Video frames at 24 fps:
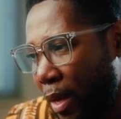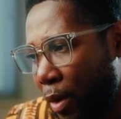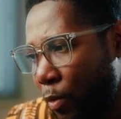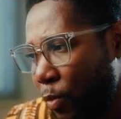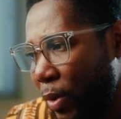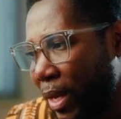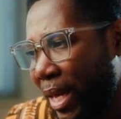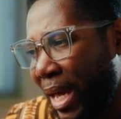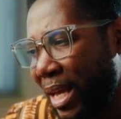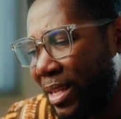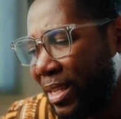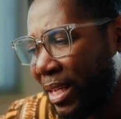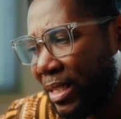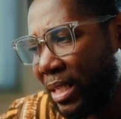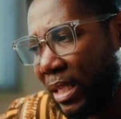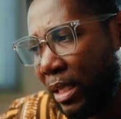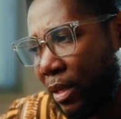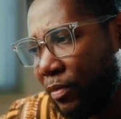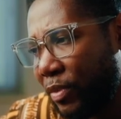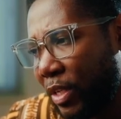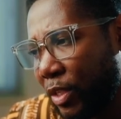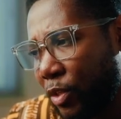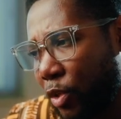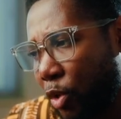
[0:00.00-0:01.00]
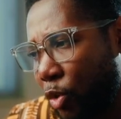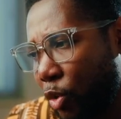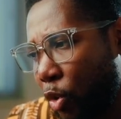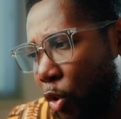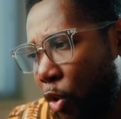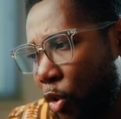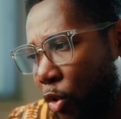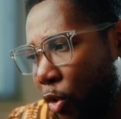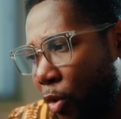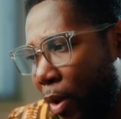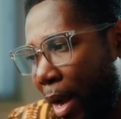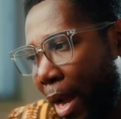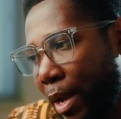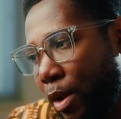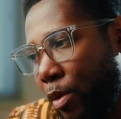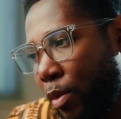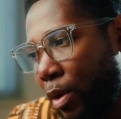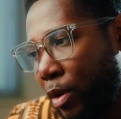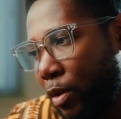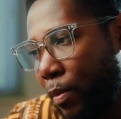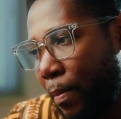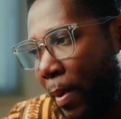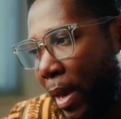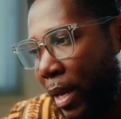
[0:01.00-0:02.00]
We can just leave this on auto. I don't
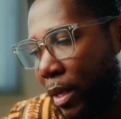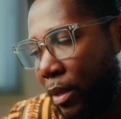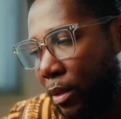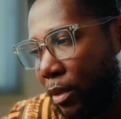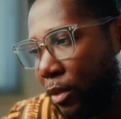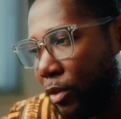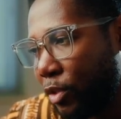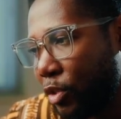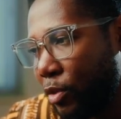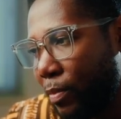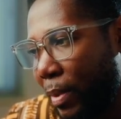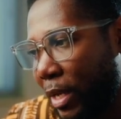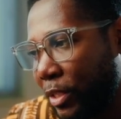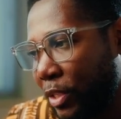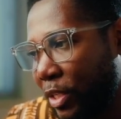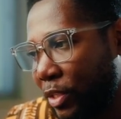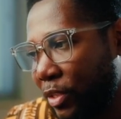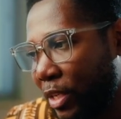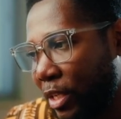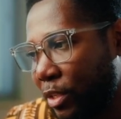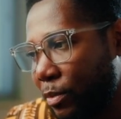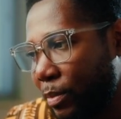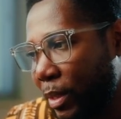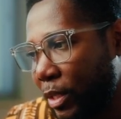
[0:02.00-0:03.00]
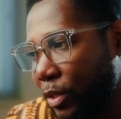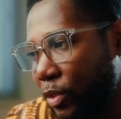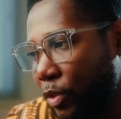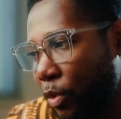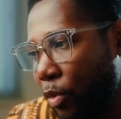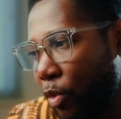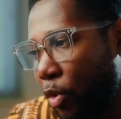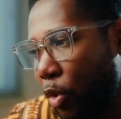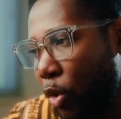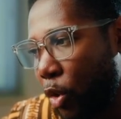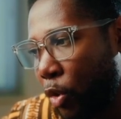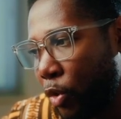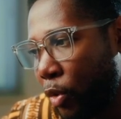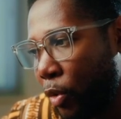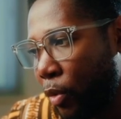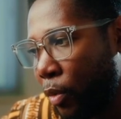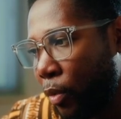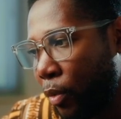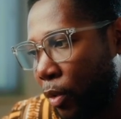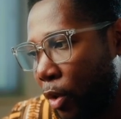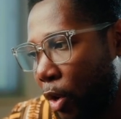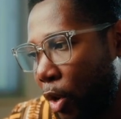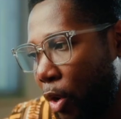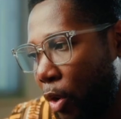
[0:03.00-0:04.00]
want to make too much adjustments. So
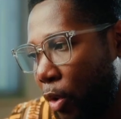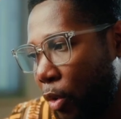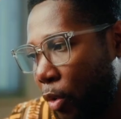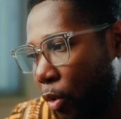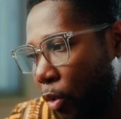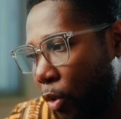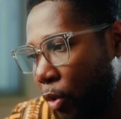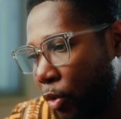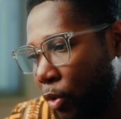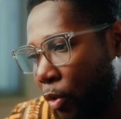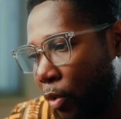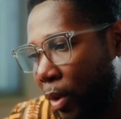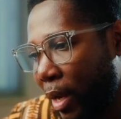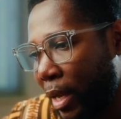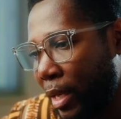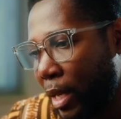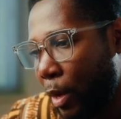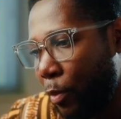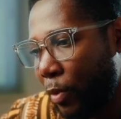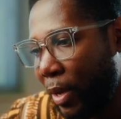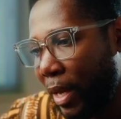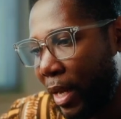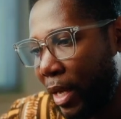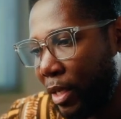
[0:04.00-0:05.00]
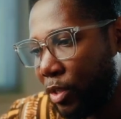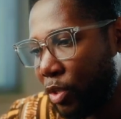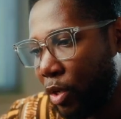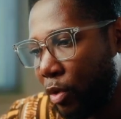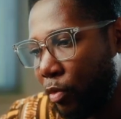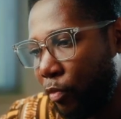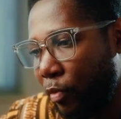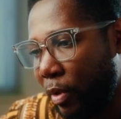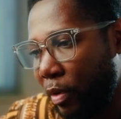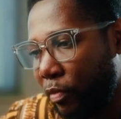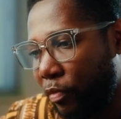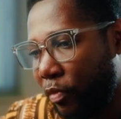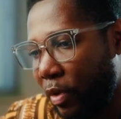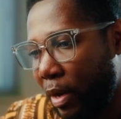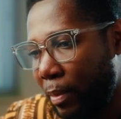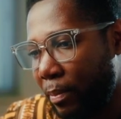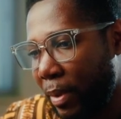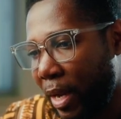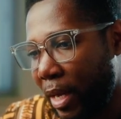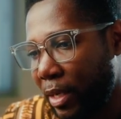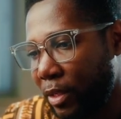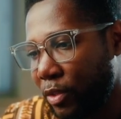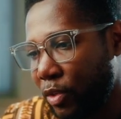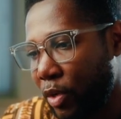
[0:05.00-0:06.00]
auto, and then we hit on
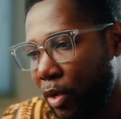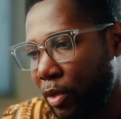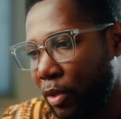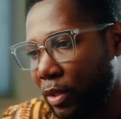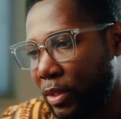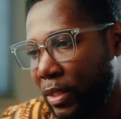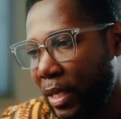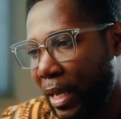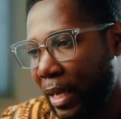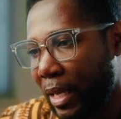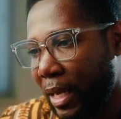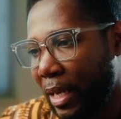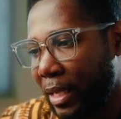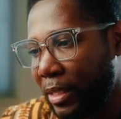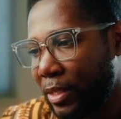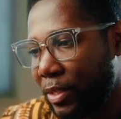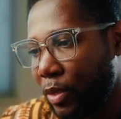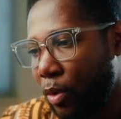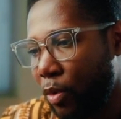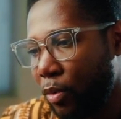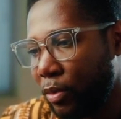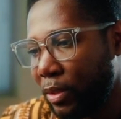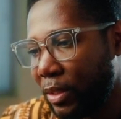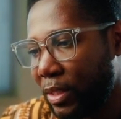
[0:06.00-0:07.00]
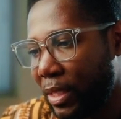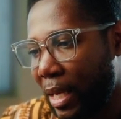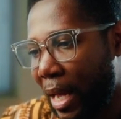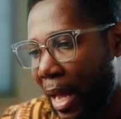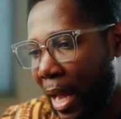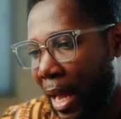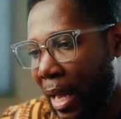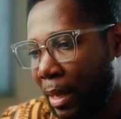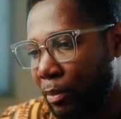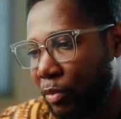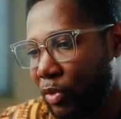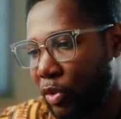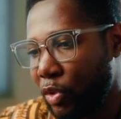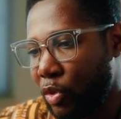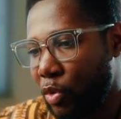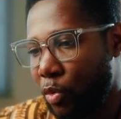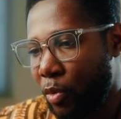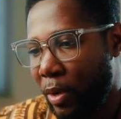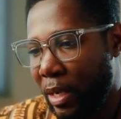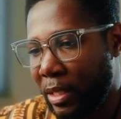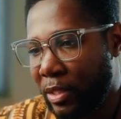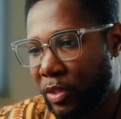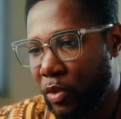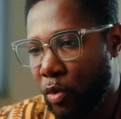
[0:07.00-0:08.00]
reframe. And it's going to take its own time to
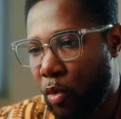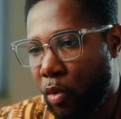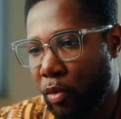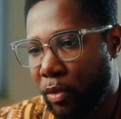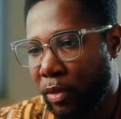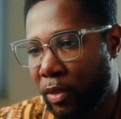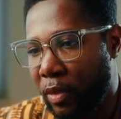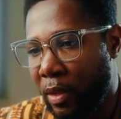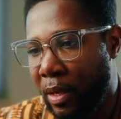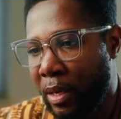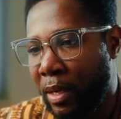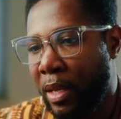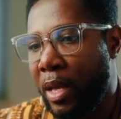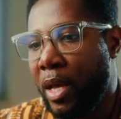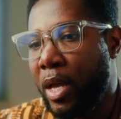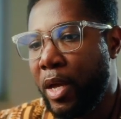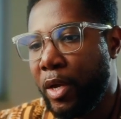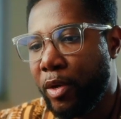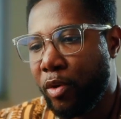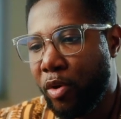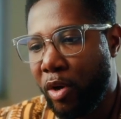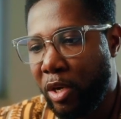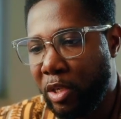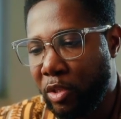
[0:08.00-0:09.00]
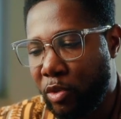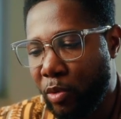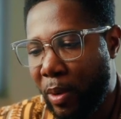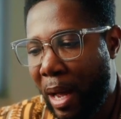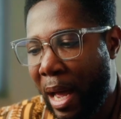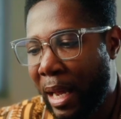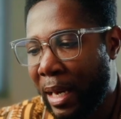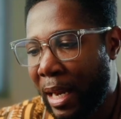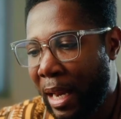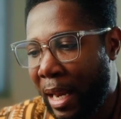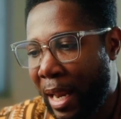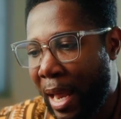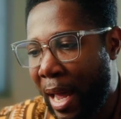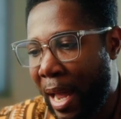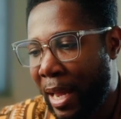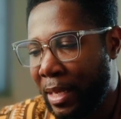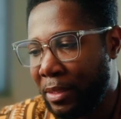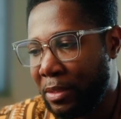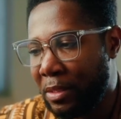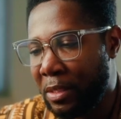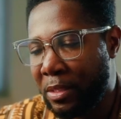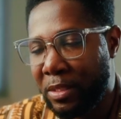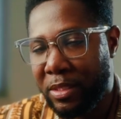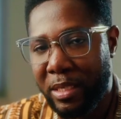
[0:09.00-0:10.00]
do its own thing, going to
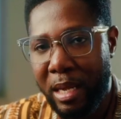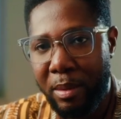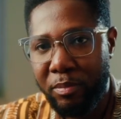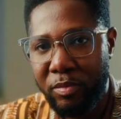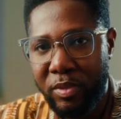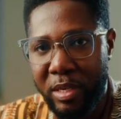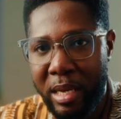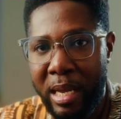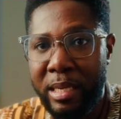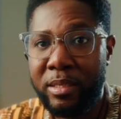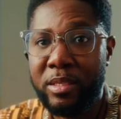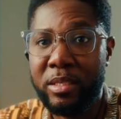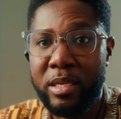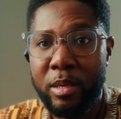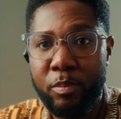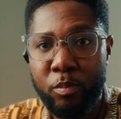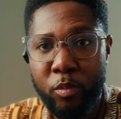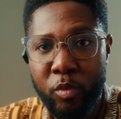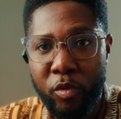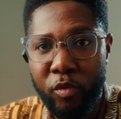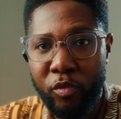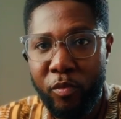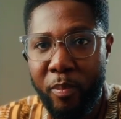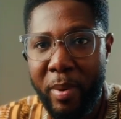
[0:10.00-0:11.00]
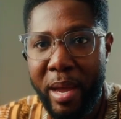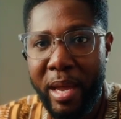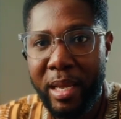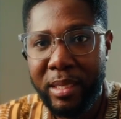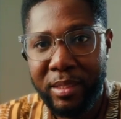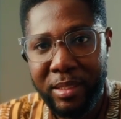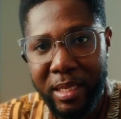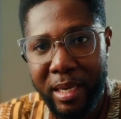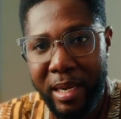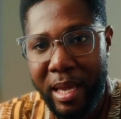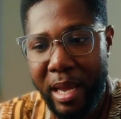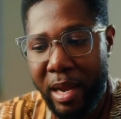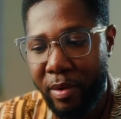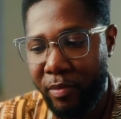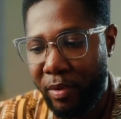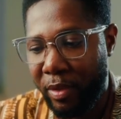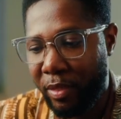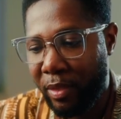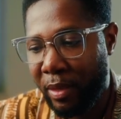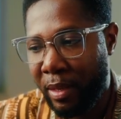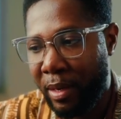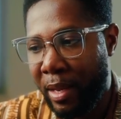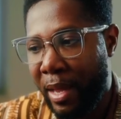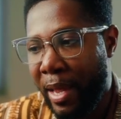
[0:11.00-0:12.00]
analyze the subject, the movement, and
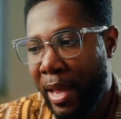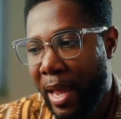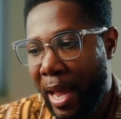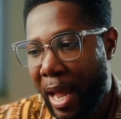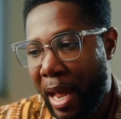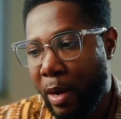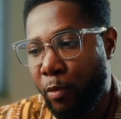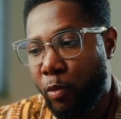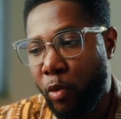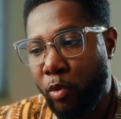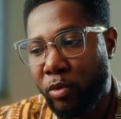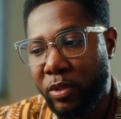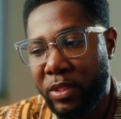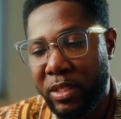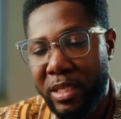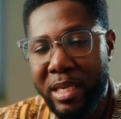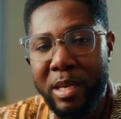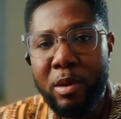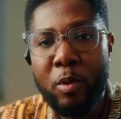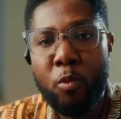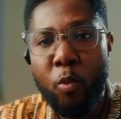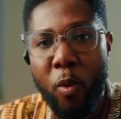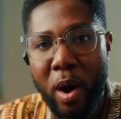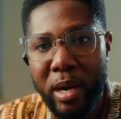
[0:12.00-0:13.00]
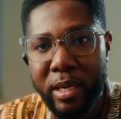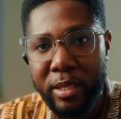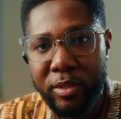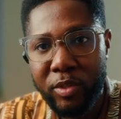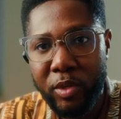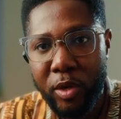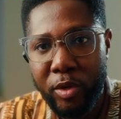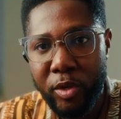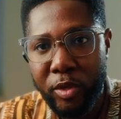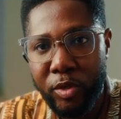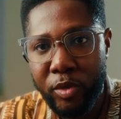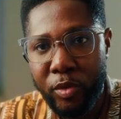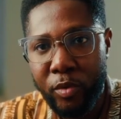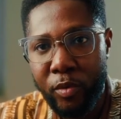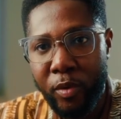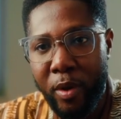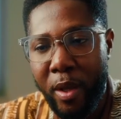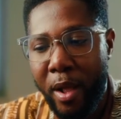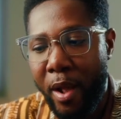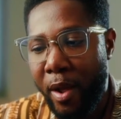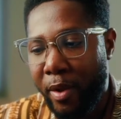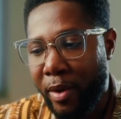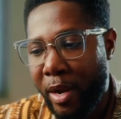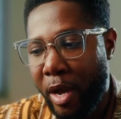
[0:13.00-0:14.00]
everything. And we'll see what it's going to do.
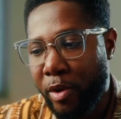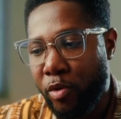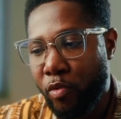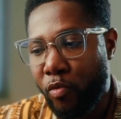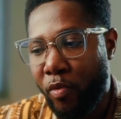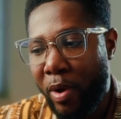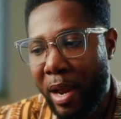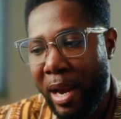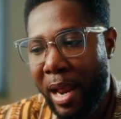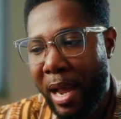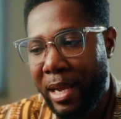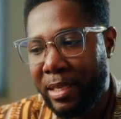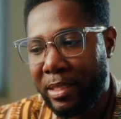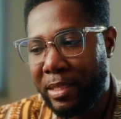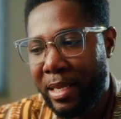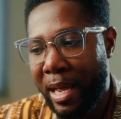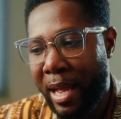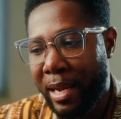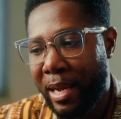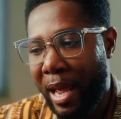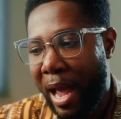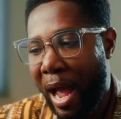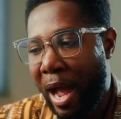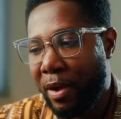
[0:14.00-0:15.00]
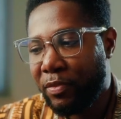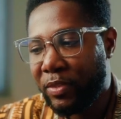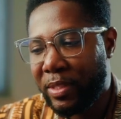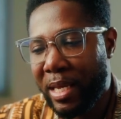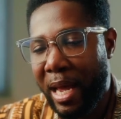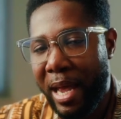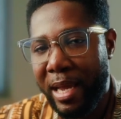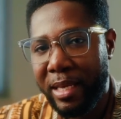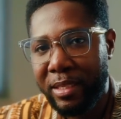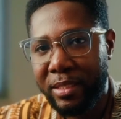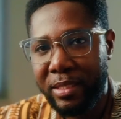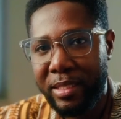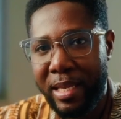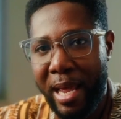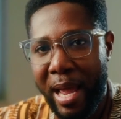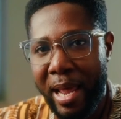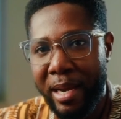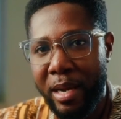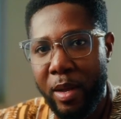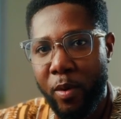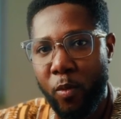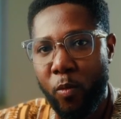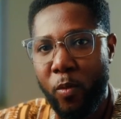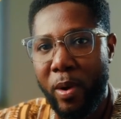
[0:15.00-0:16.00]
Now, you realize that after it's
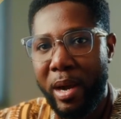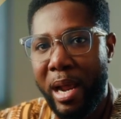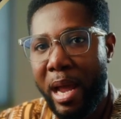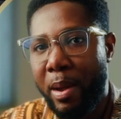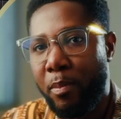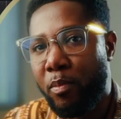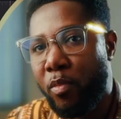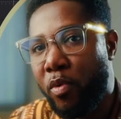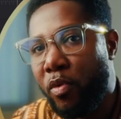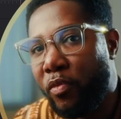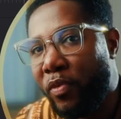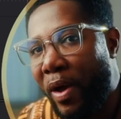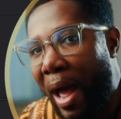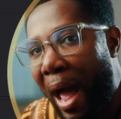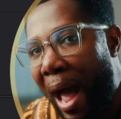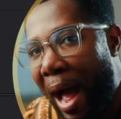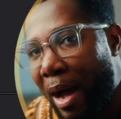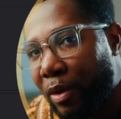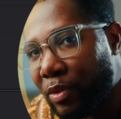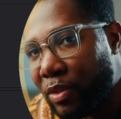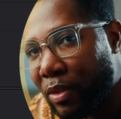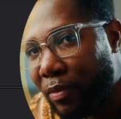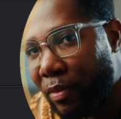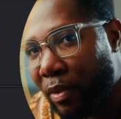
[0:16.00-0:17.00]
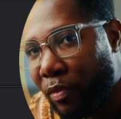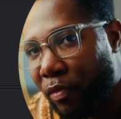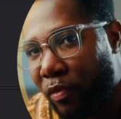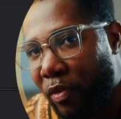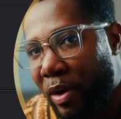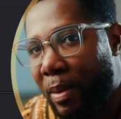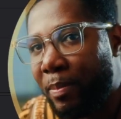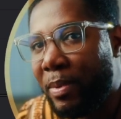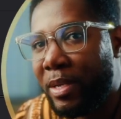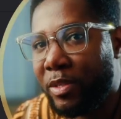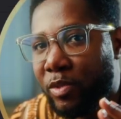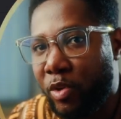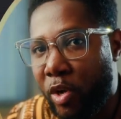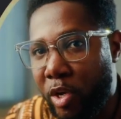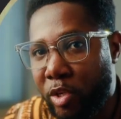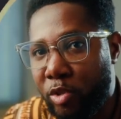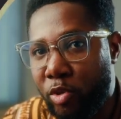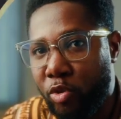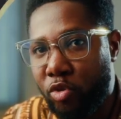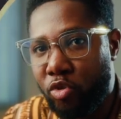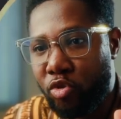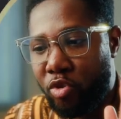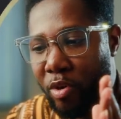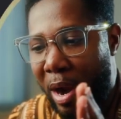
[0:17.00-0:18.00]
done, when I move out of the frame, it's going
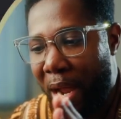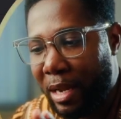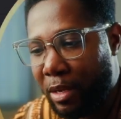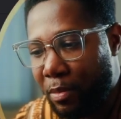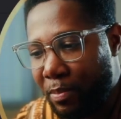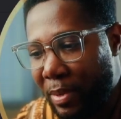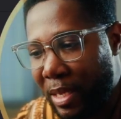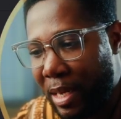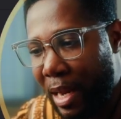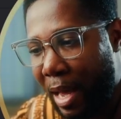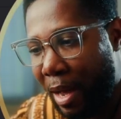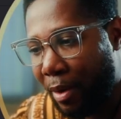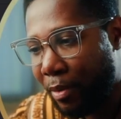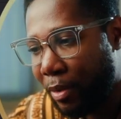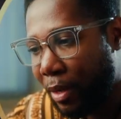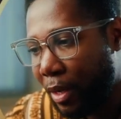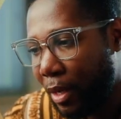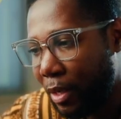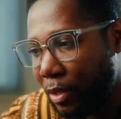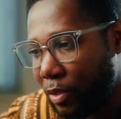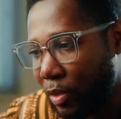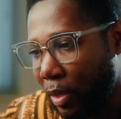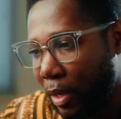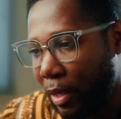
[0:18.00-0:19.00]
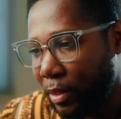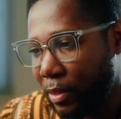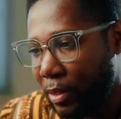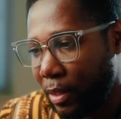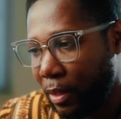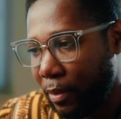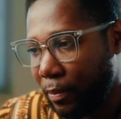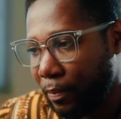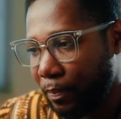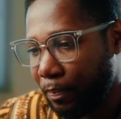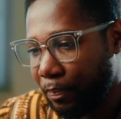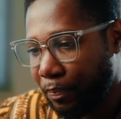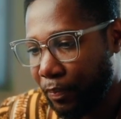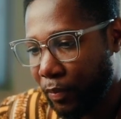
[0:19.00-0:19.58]
to track me now. So let's see.